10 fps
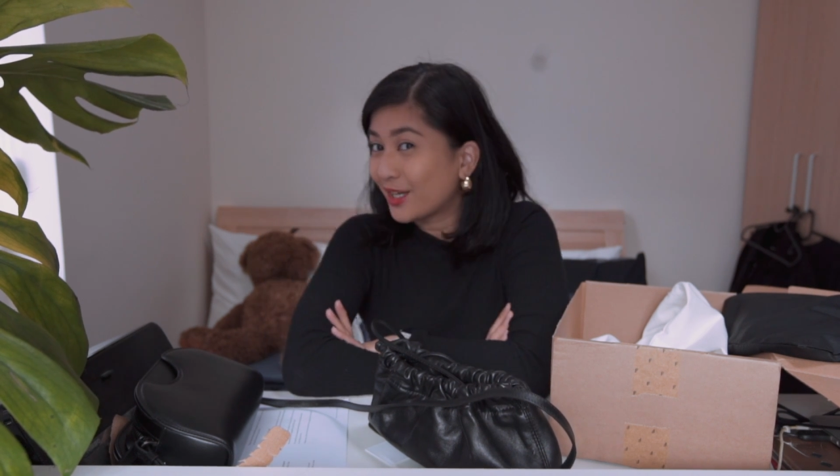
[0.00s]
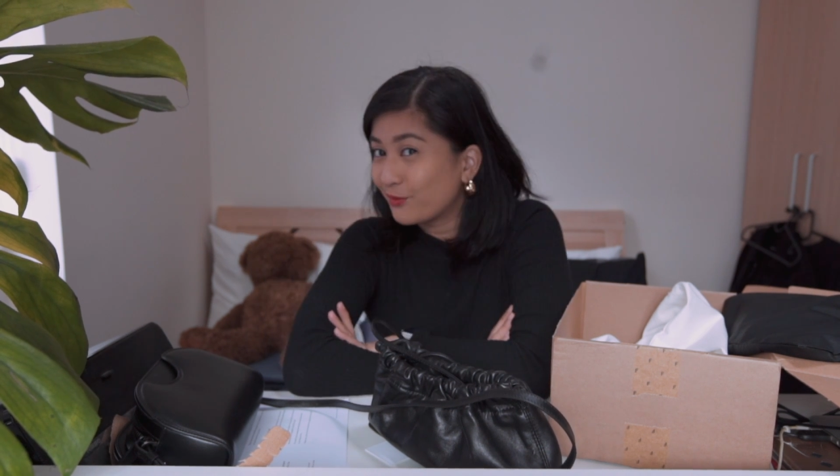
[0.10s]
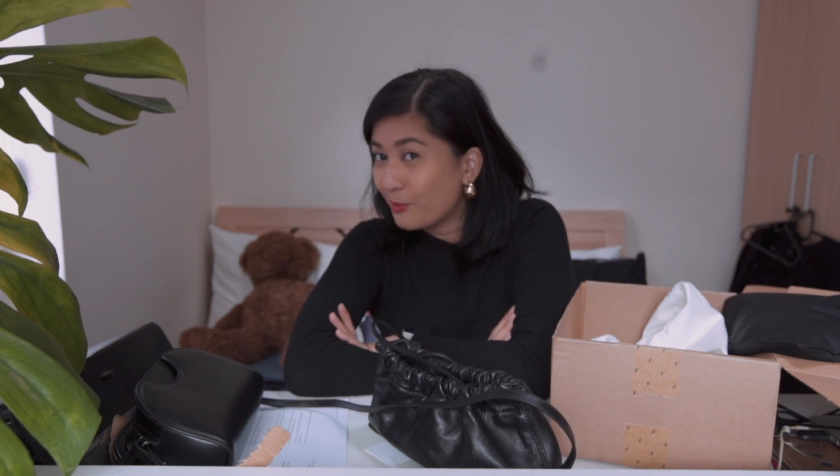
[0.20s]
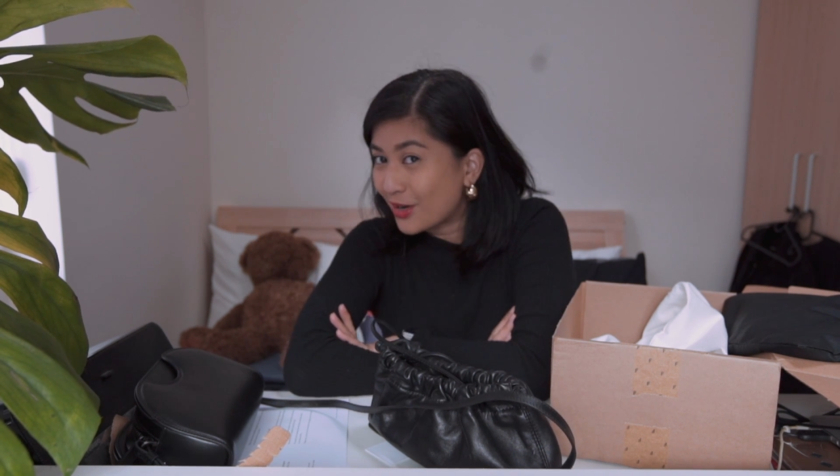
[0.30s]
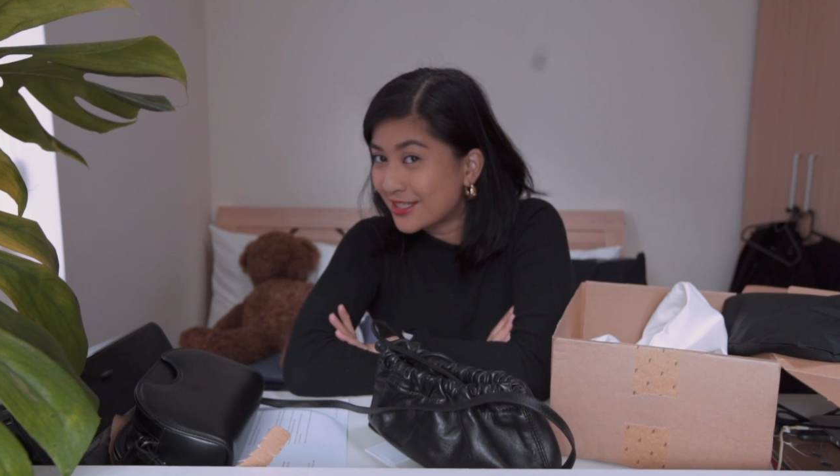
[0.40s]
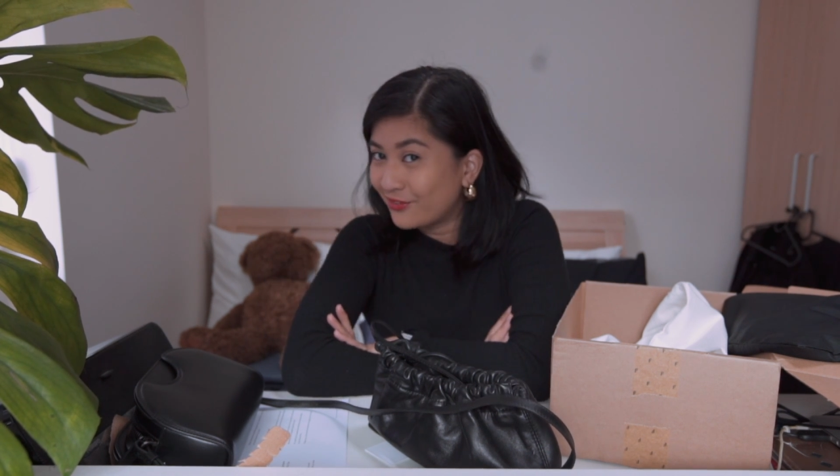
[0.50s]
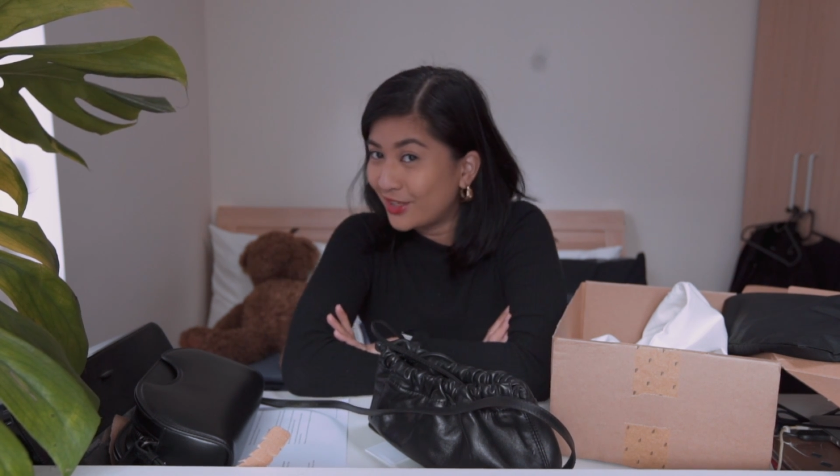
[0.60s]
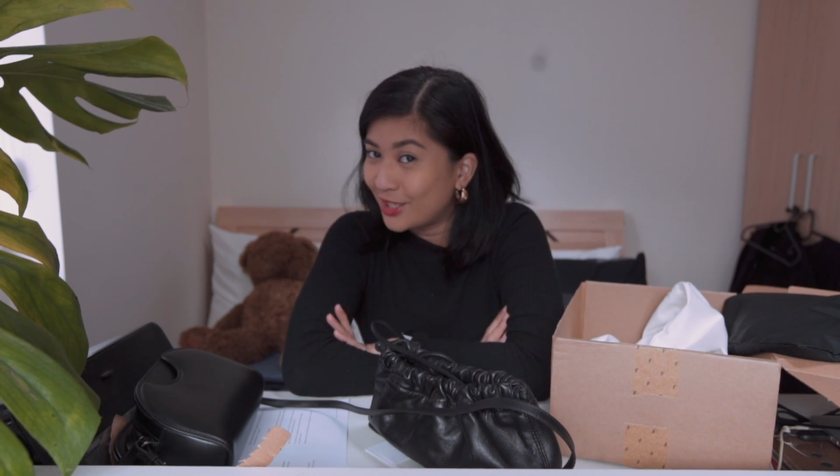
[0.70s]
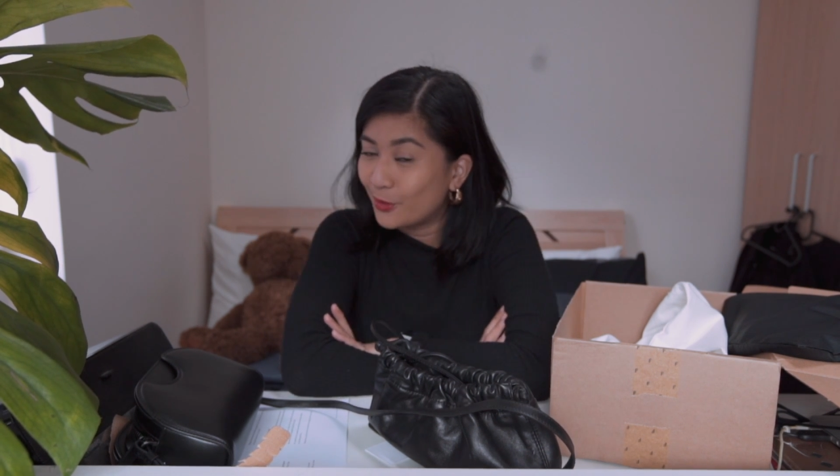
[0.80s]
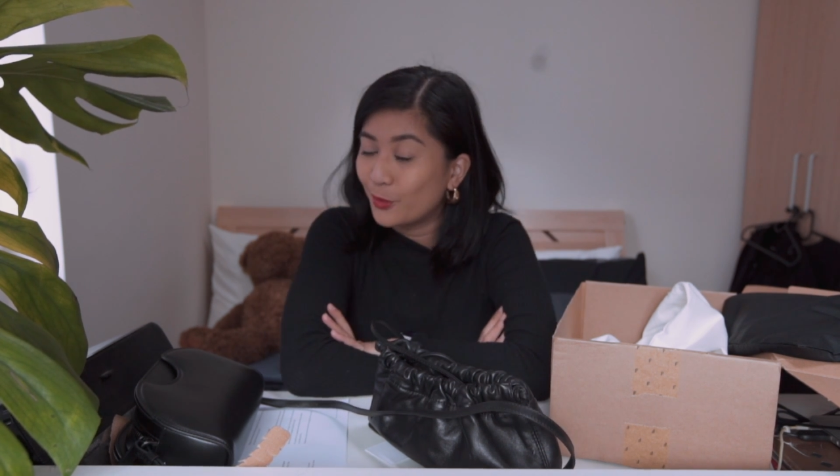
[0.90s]
unboxing
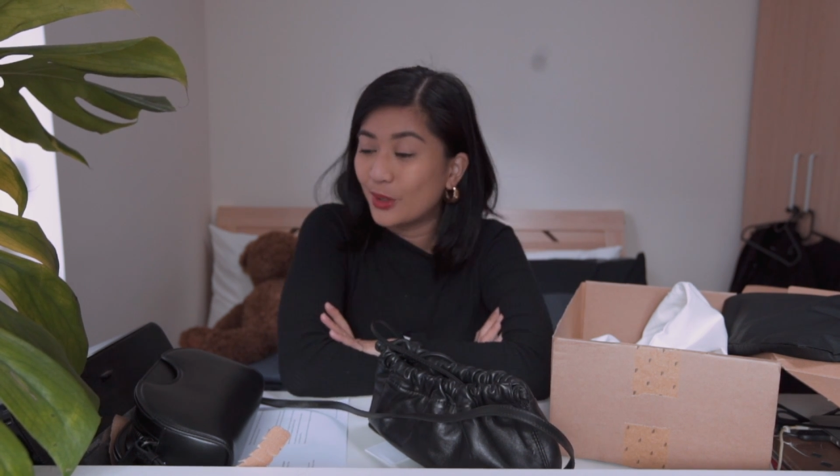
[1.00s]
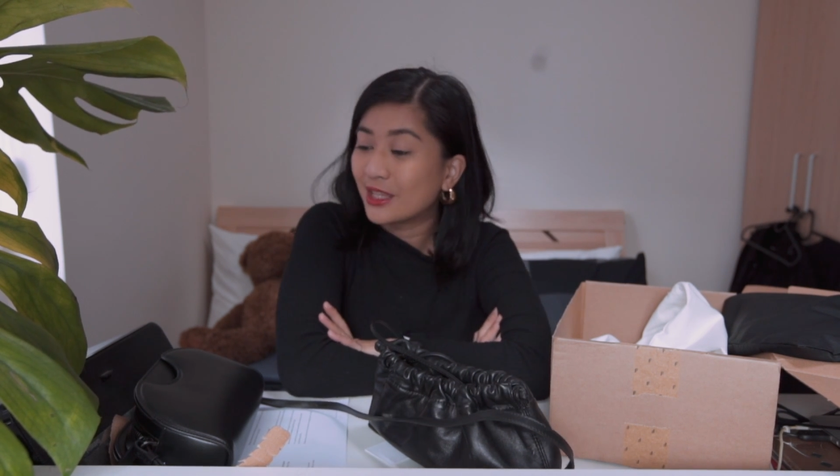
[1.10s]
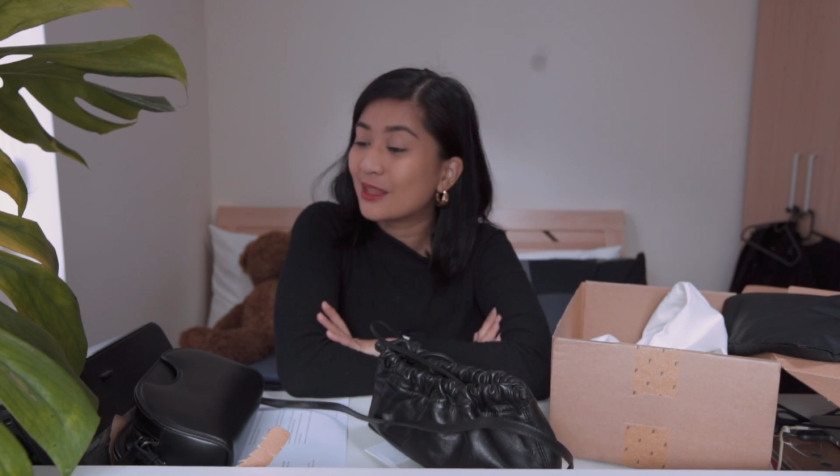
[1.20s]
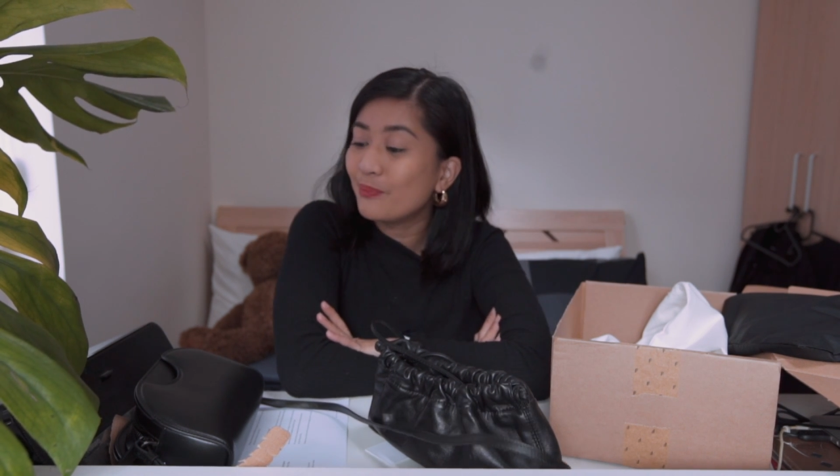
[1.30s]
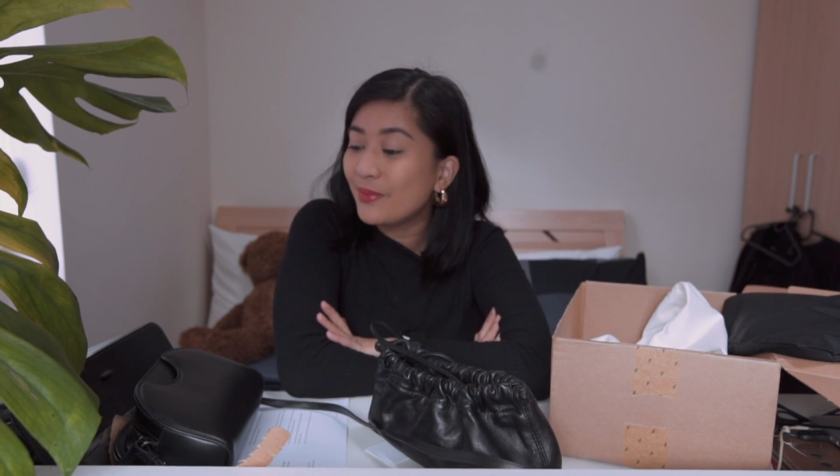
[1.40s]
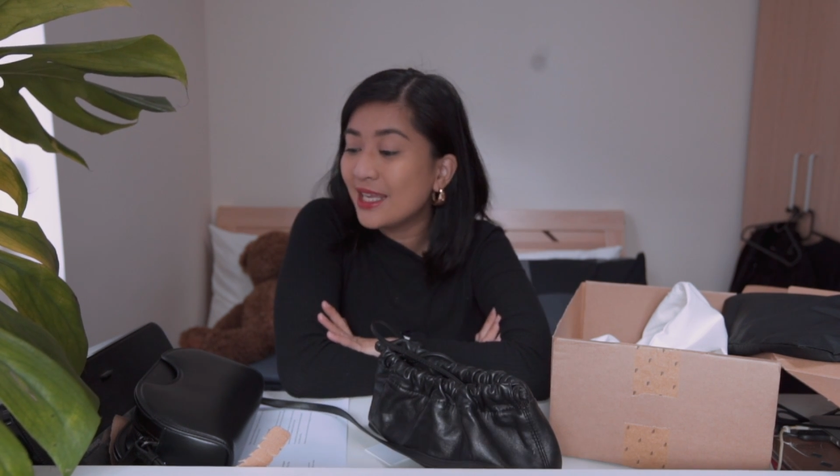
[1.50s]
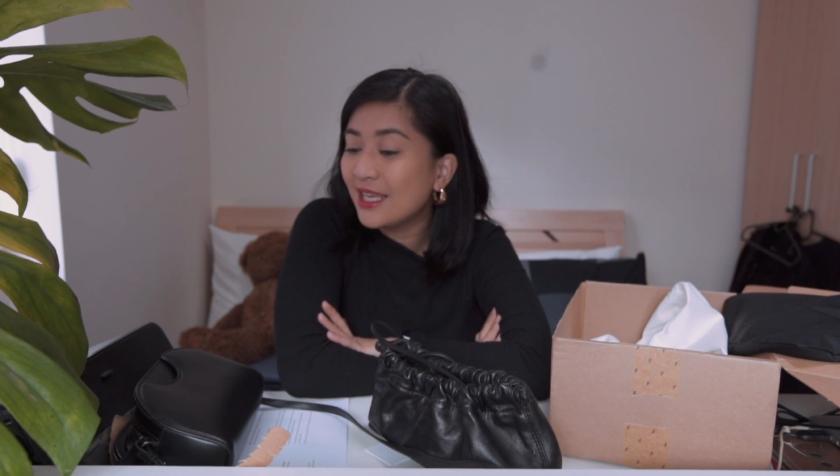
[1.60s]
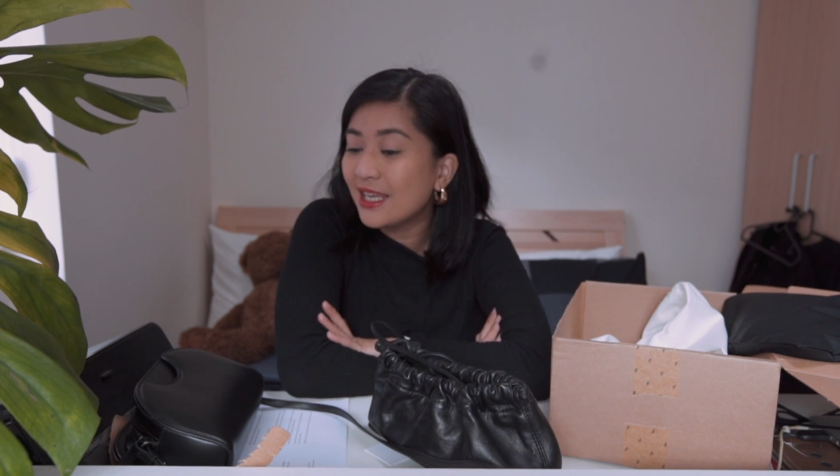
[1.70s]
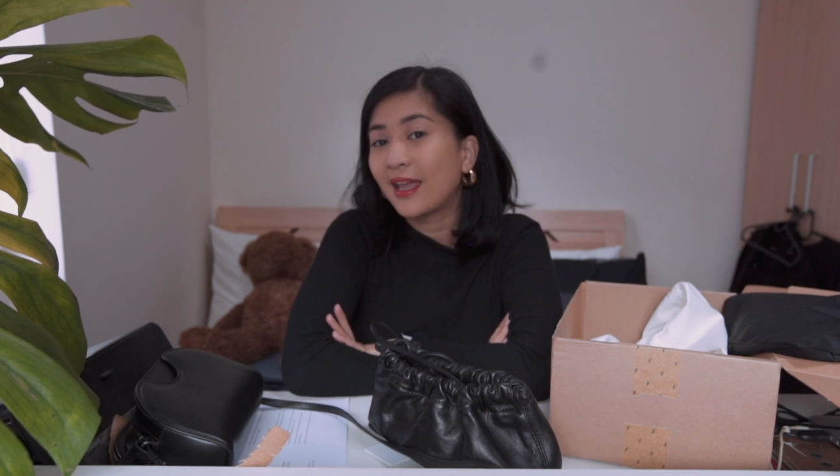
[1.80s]
video with me,